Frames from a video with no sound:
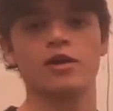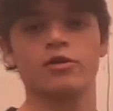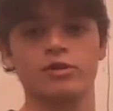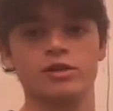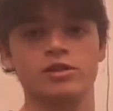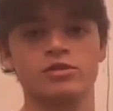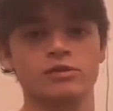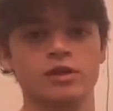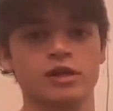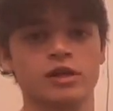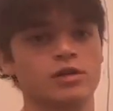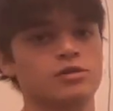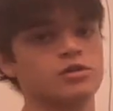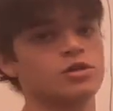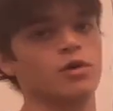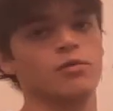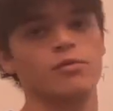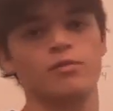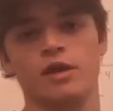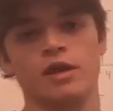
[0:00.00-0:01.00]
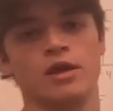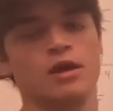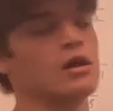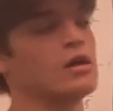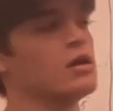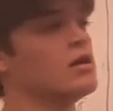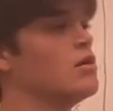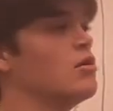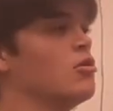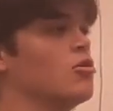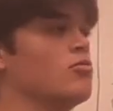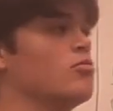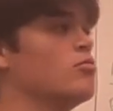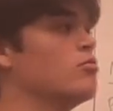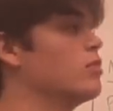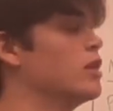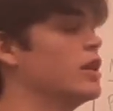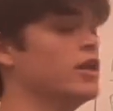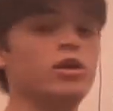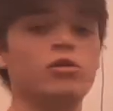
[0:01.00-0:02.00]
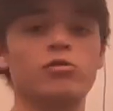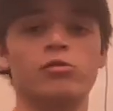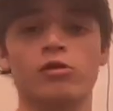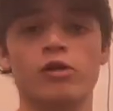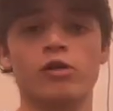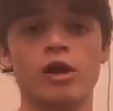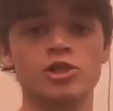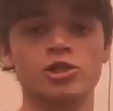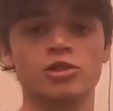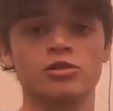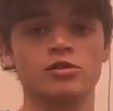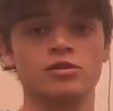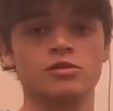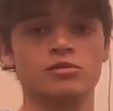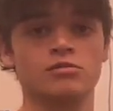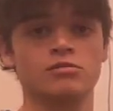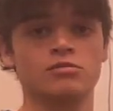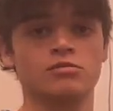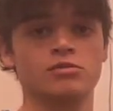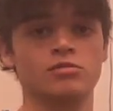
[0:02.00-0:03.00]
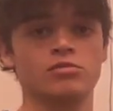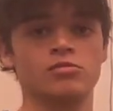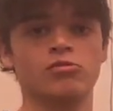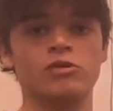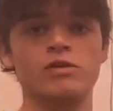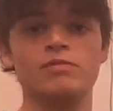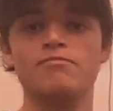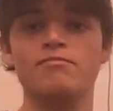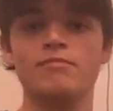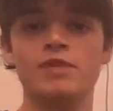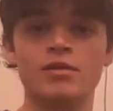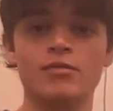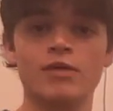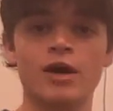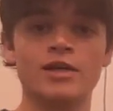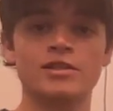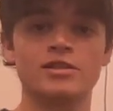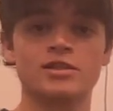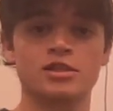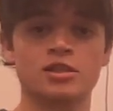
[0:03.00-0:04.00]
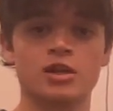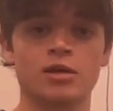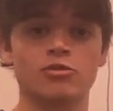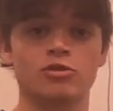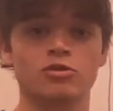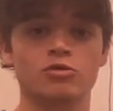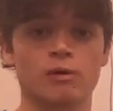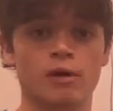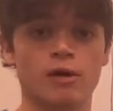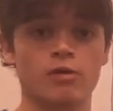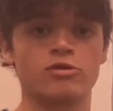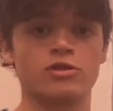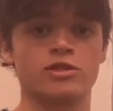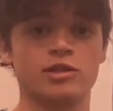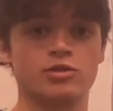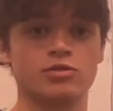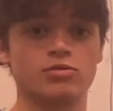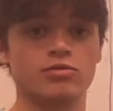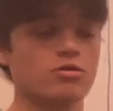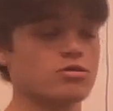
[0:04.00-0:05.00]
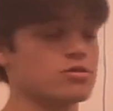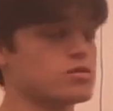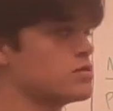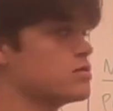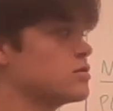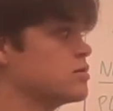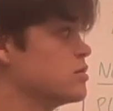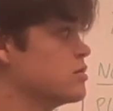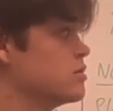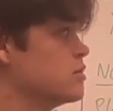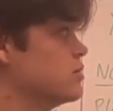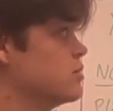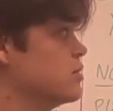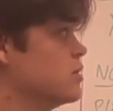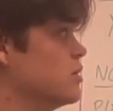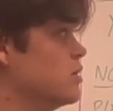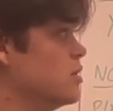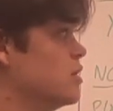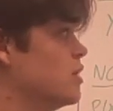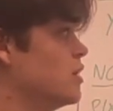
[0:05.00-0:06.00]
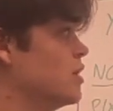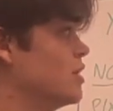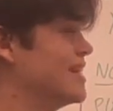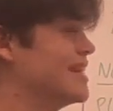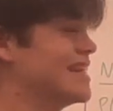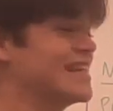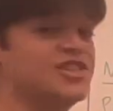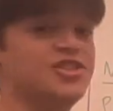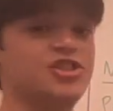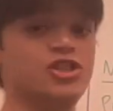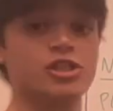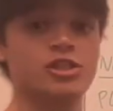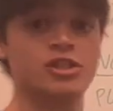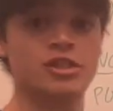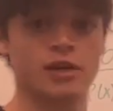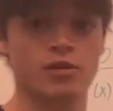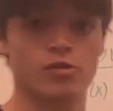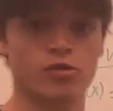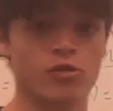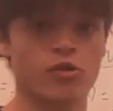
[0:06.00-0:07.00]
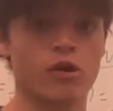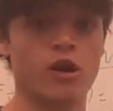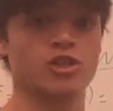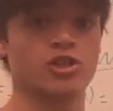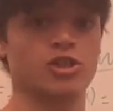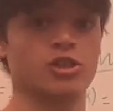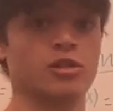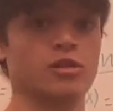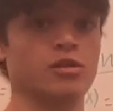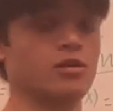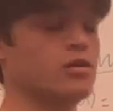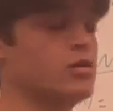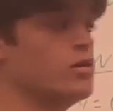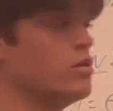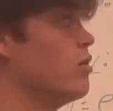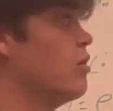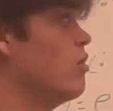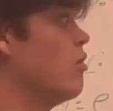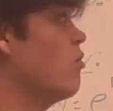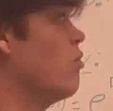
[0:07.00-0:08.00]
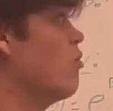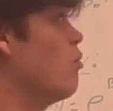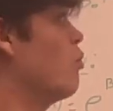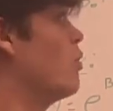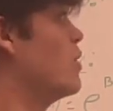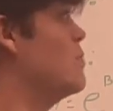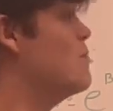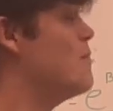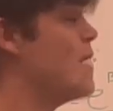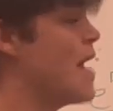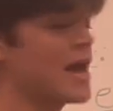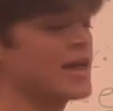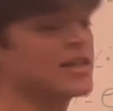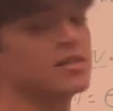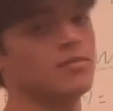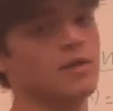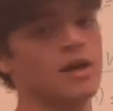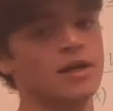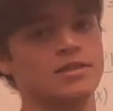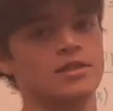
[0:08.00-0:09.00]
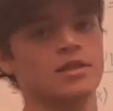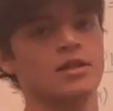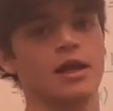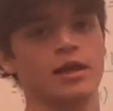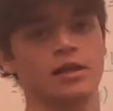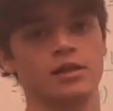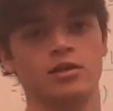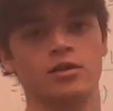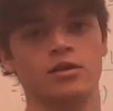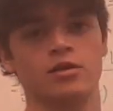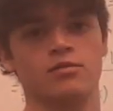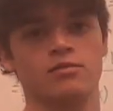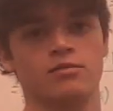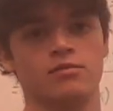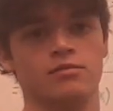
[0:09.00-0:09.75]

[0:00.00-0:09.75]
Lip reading: do we tweak it? So linear regression, we minimize the sum of squared residuals. Logistic regression, we maximize the likelihood.